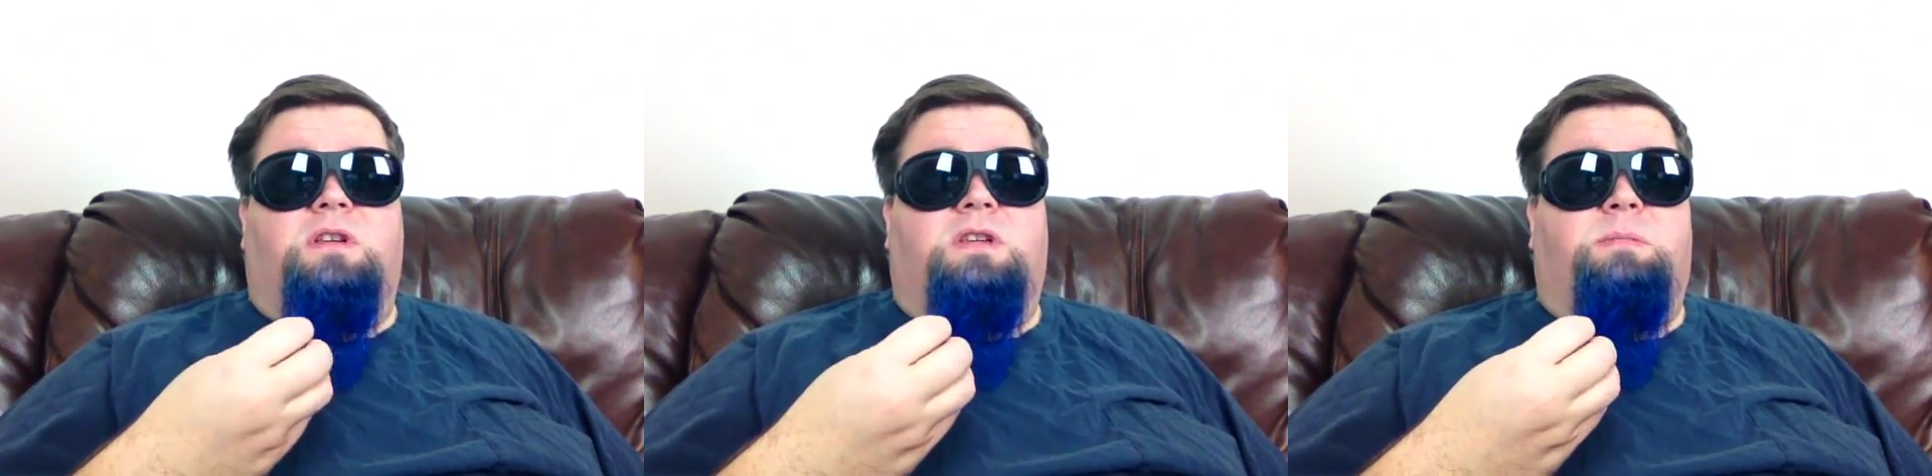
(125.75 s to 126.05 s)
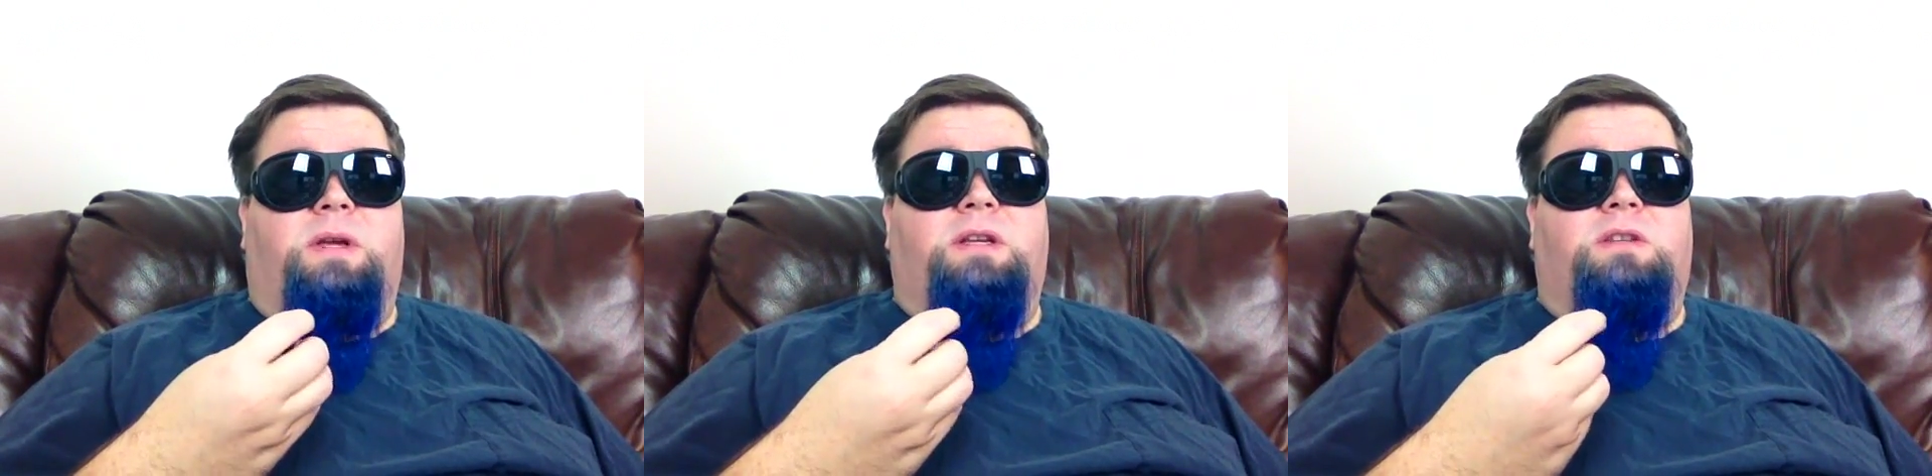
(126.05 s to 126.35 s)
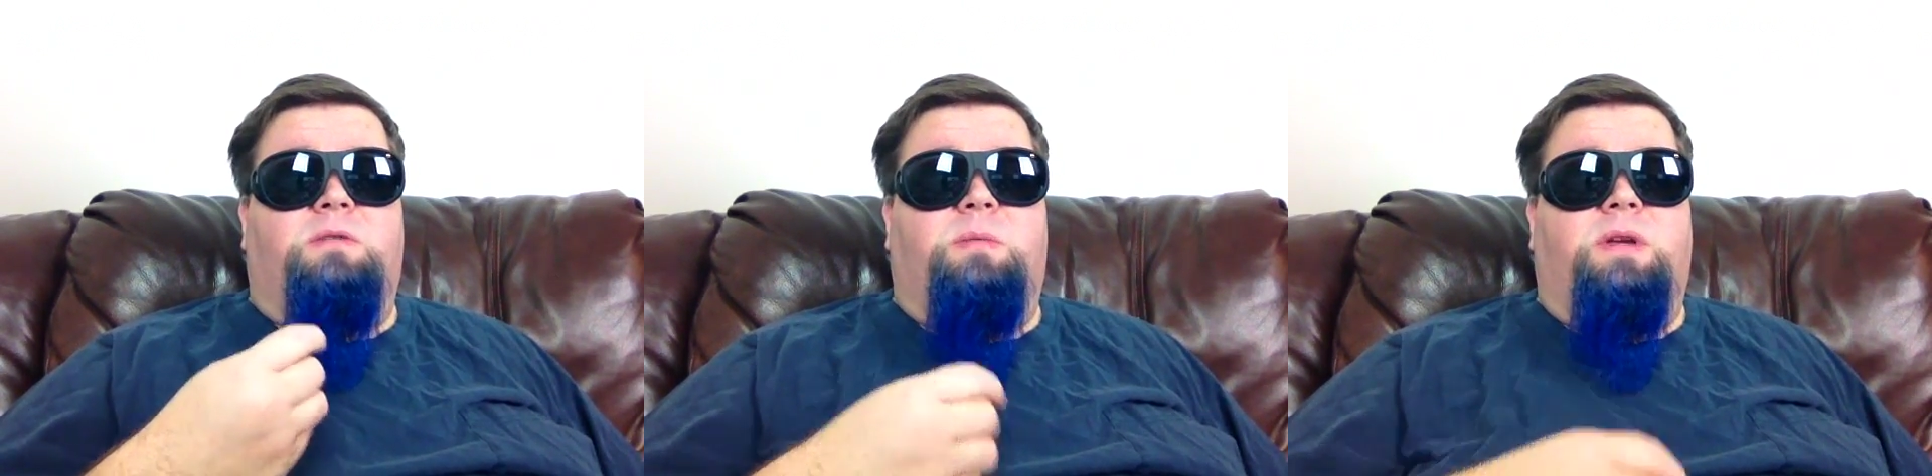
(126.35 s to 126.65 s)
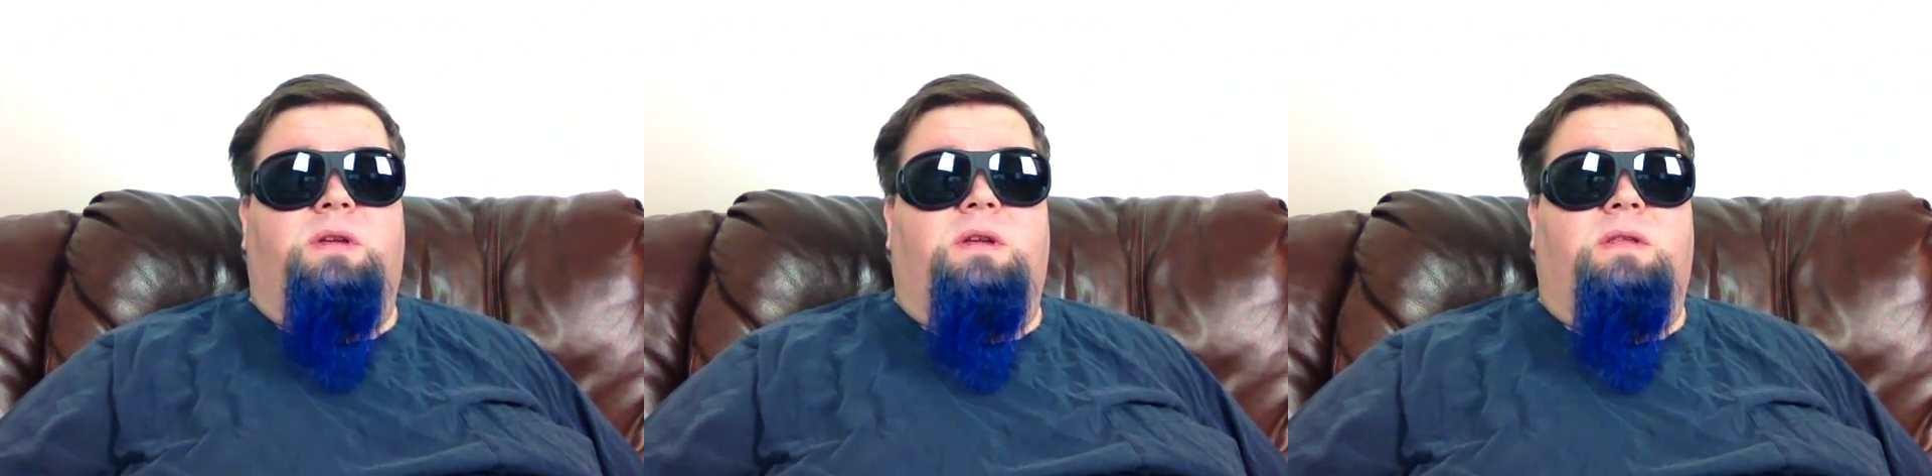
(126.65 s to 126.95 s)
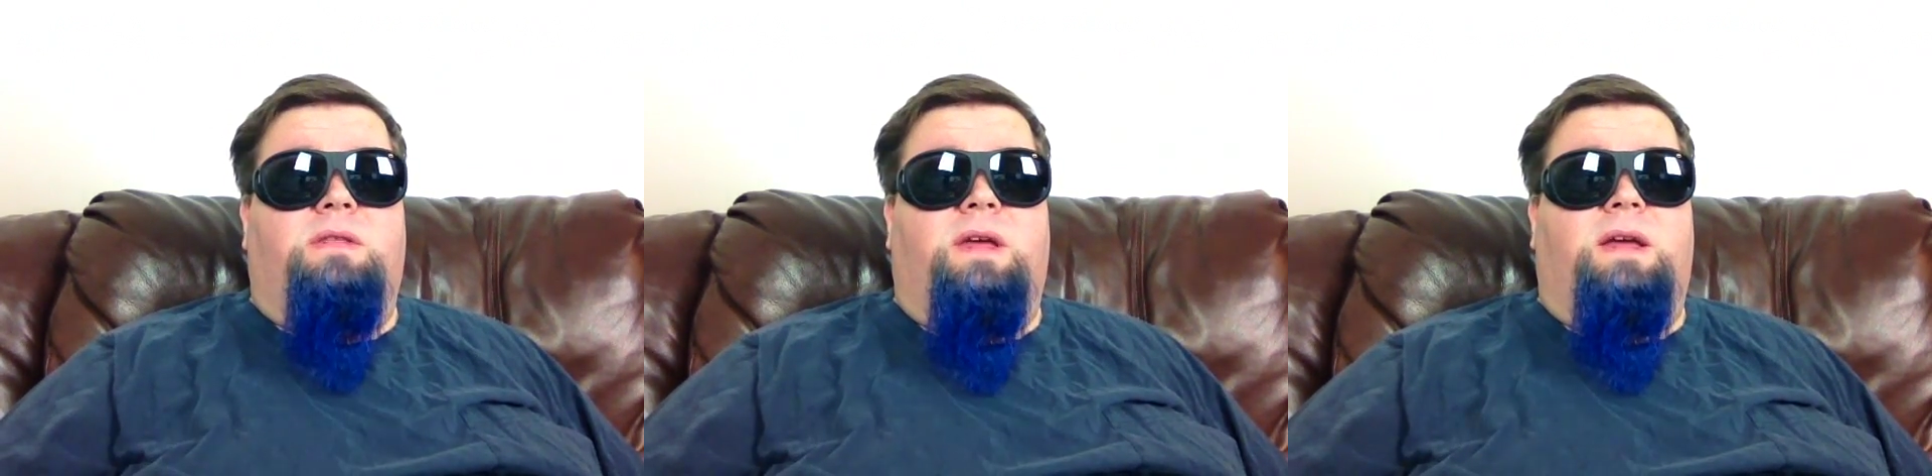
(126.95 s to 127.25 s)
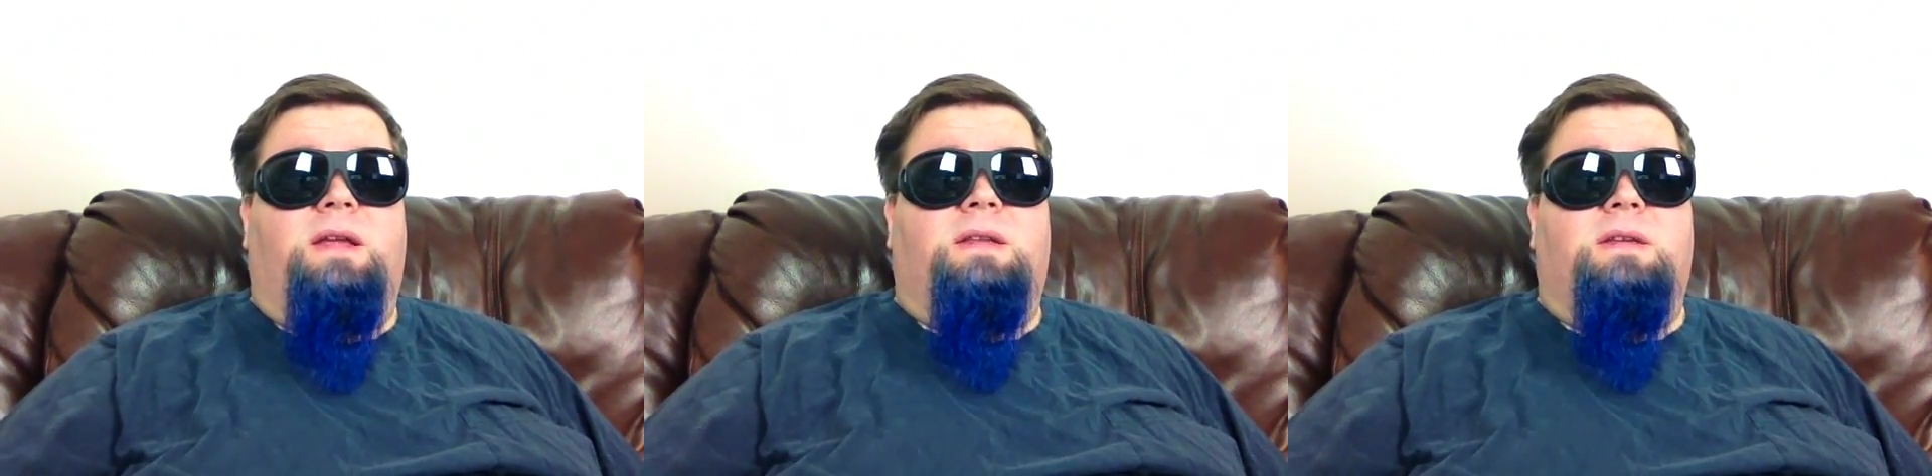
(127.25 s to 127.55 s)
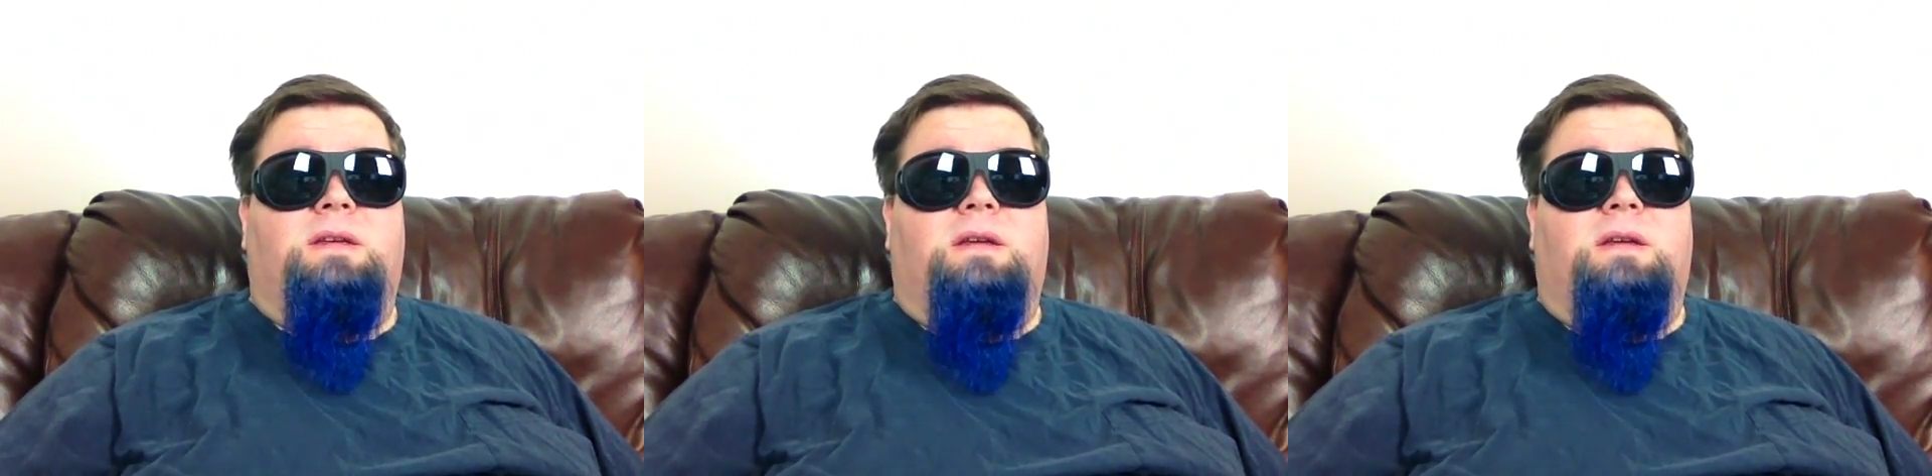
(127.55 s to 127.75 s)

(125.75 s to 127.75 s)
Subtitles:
explained to me that